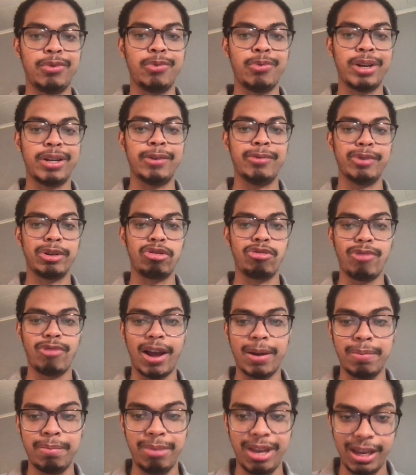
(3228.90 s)
wouldn't
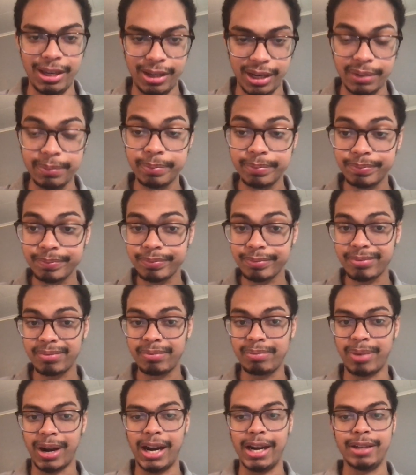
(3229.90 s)
regret making
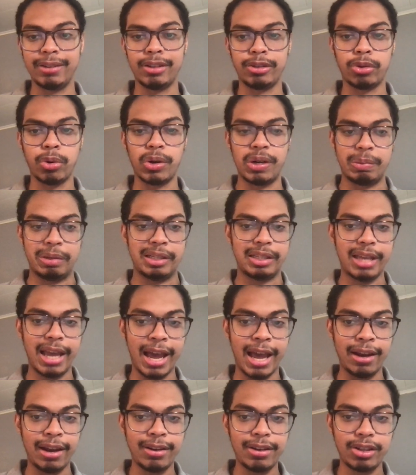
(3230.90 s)
by the tournament's
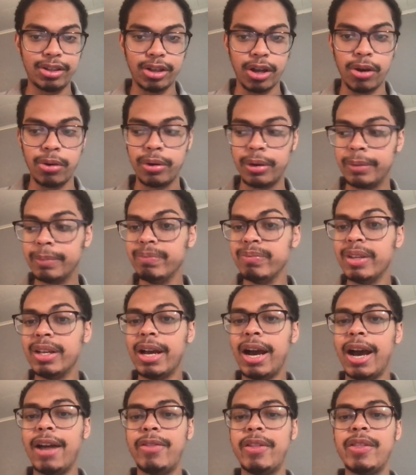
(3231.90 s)
end. So
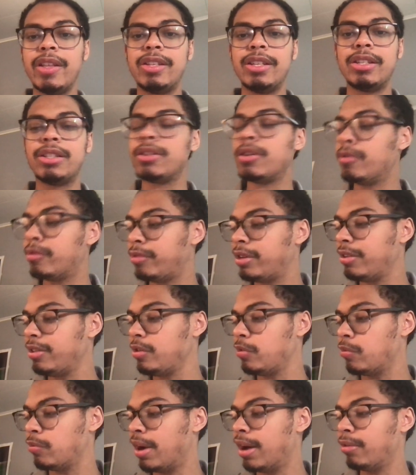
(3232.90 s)
I think this is a really
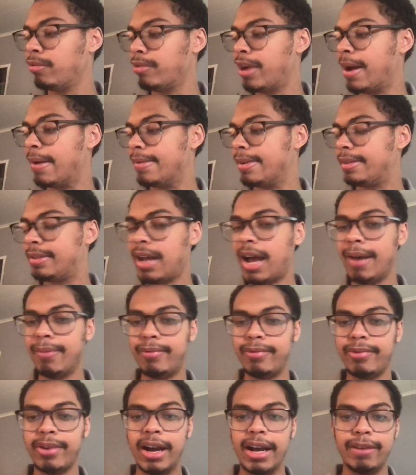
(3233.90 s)
well-rounded top
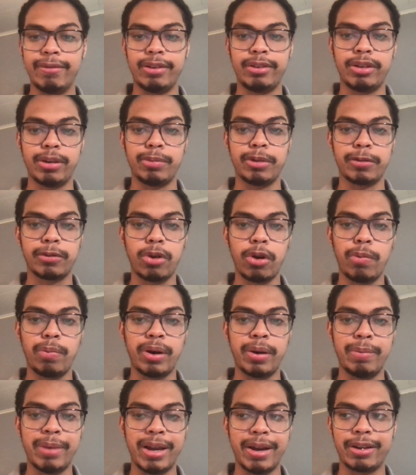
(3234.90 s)
five in terms of Copa
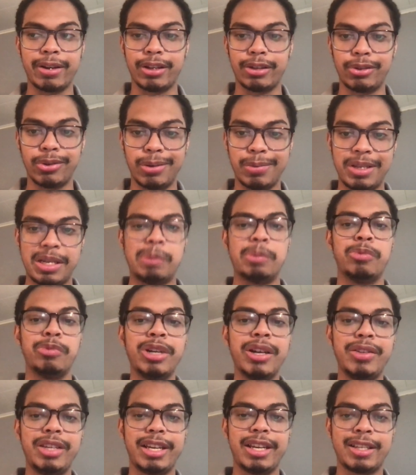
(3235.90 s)
America tournaments. I'm
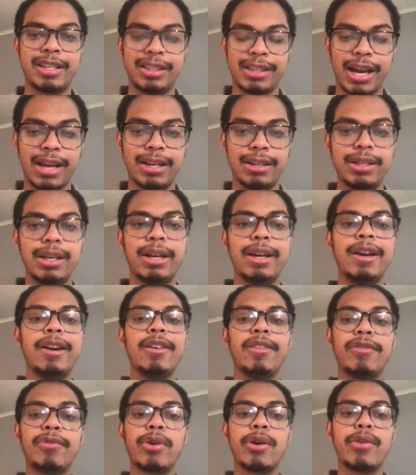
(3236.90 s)
really excited
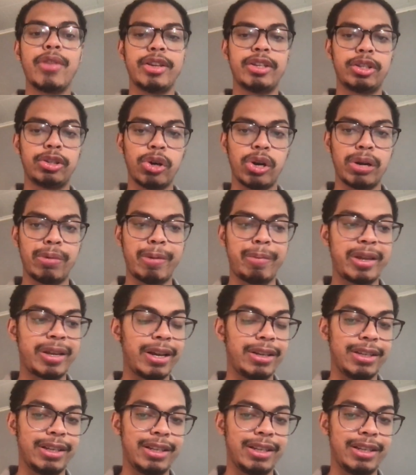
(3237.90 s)
for this tournament because it